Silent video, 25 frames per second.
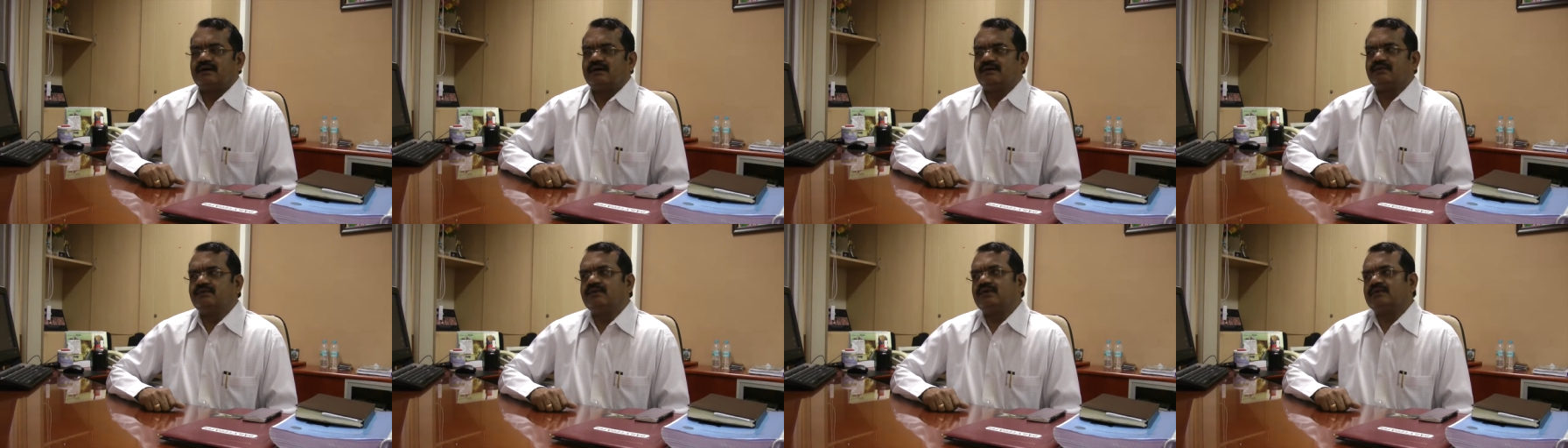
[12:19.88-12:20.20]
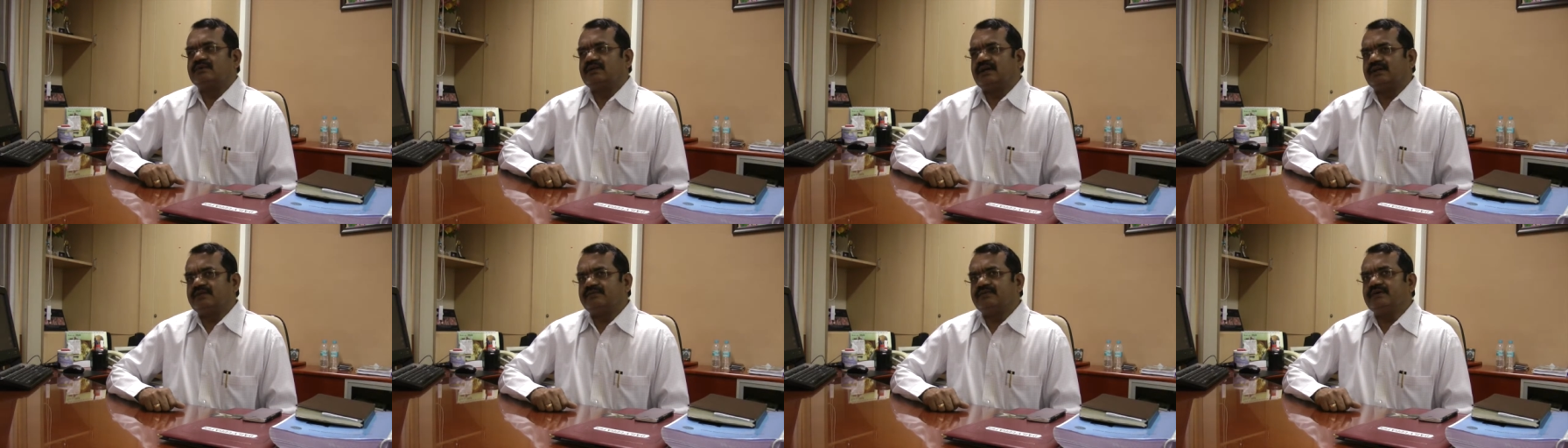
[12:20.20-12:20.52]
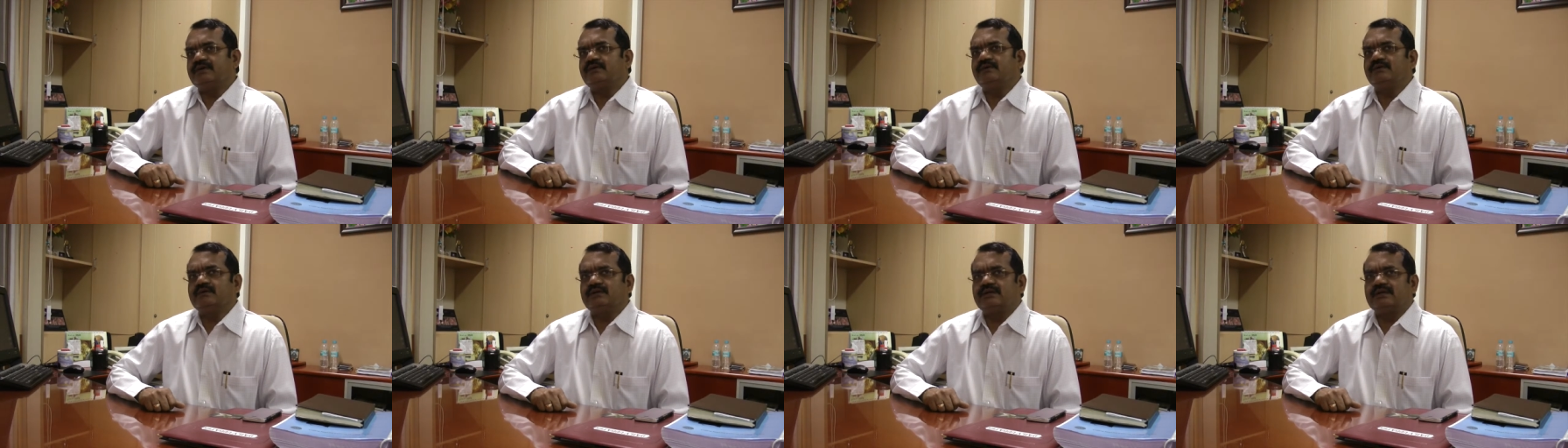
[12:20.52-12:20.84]
No, that
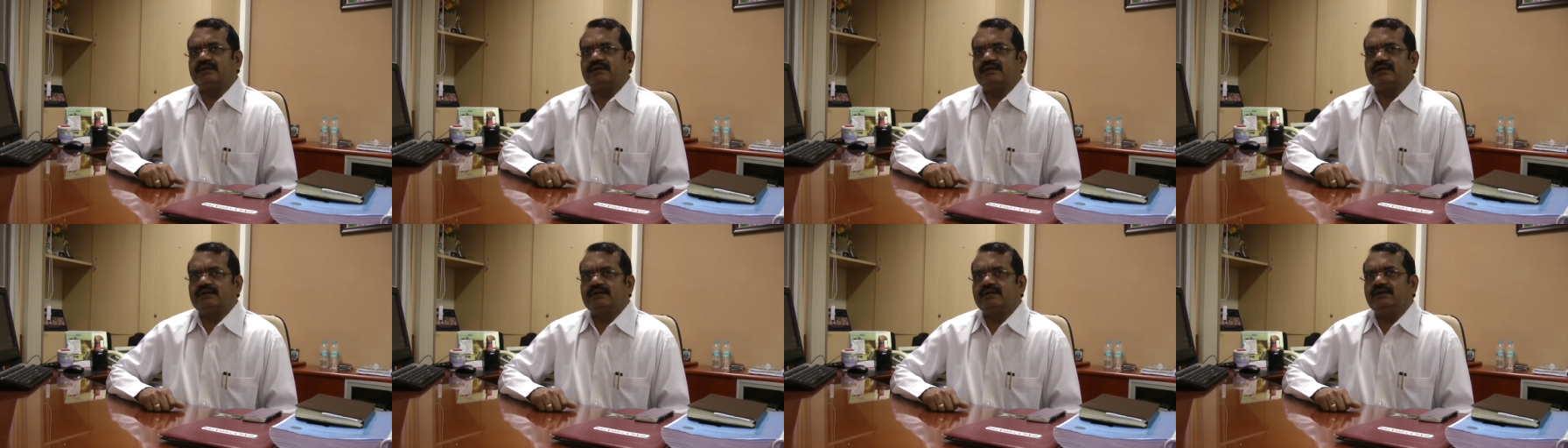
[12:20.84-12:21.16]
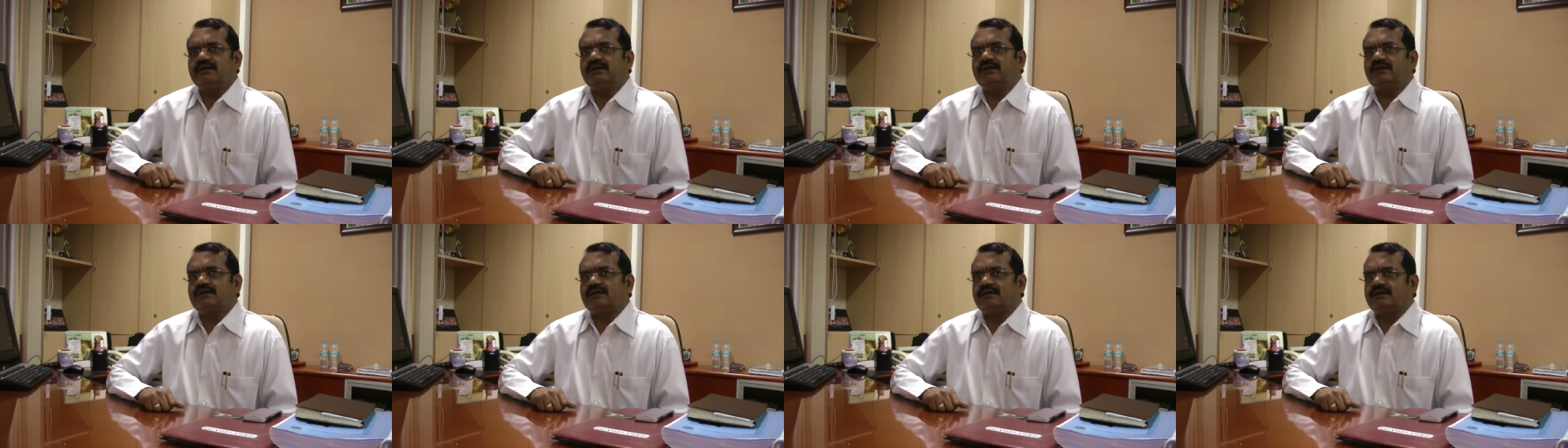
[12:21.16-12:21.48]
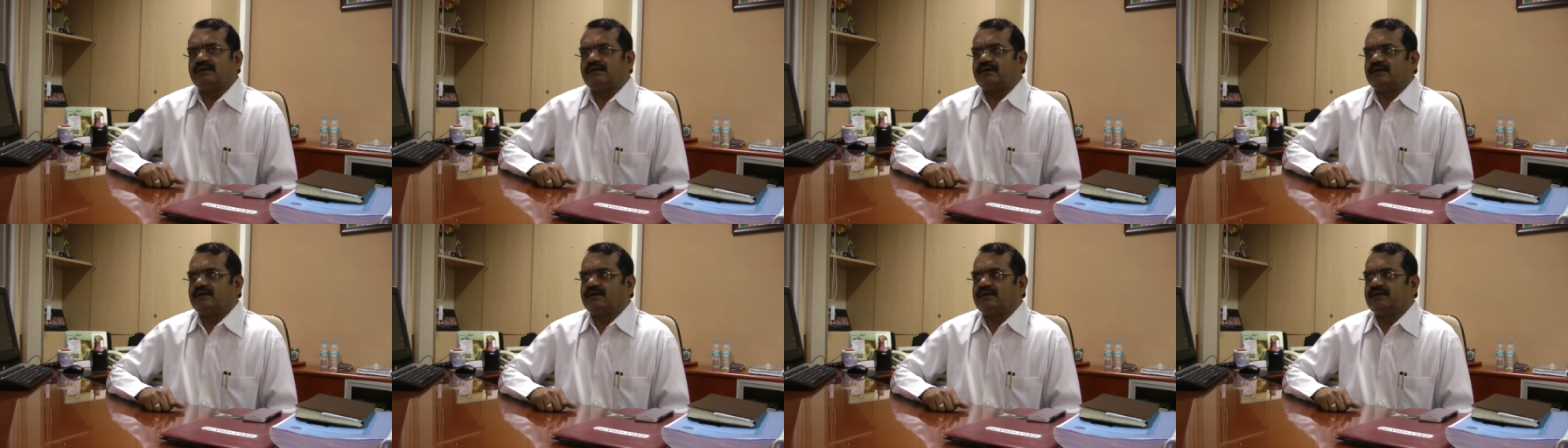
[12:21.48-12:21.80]
way you look at here,
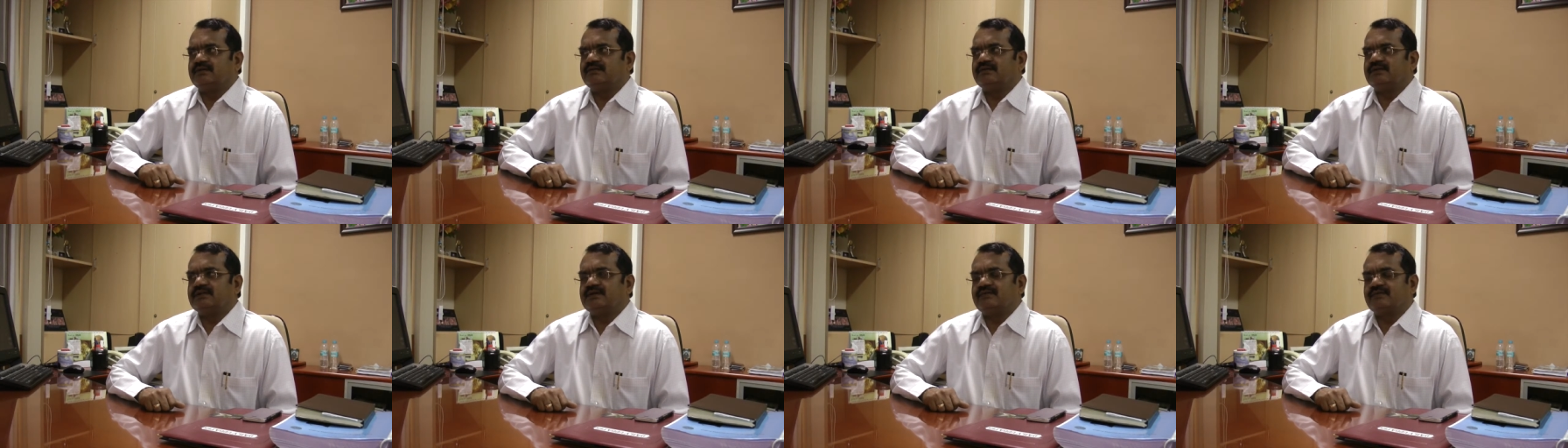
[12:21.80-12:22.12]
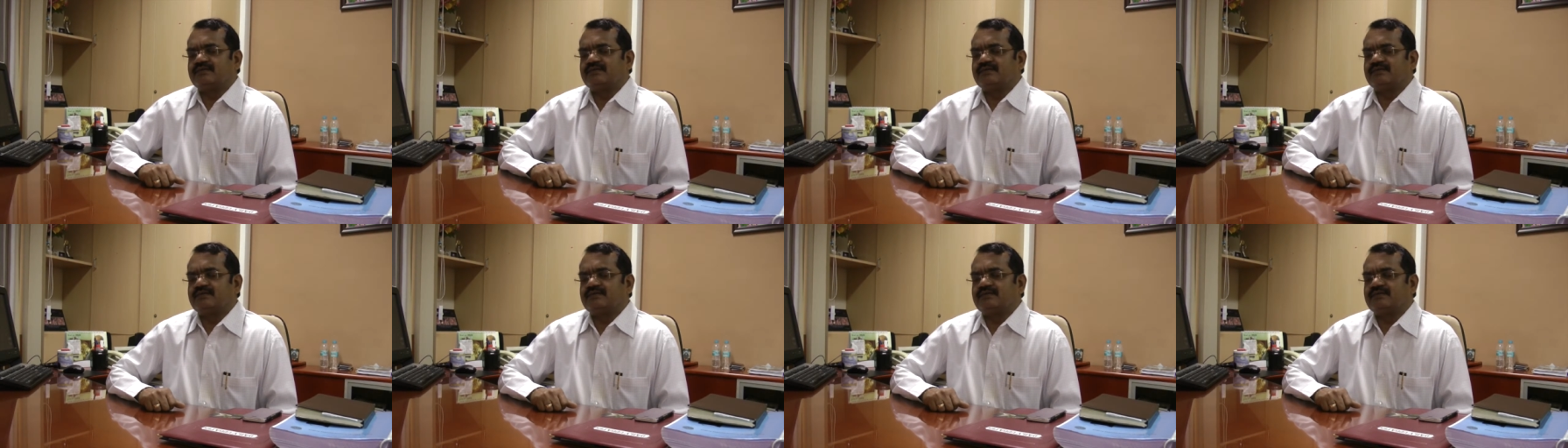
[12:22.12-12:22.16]
even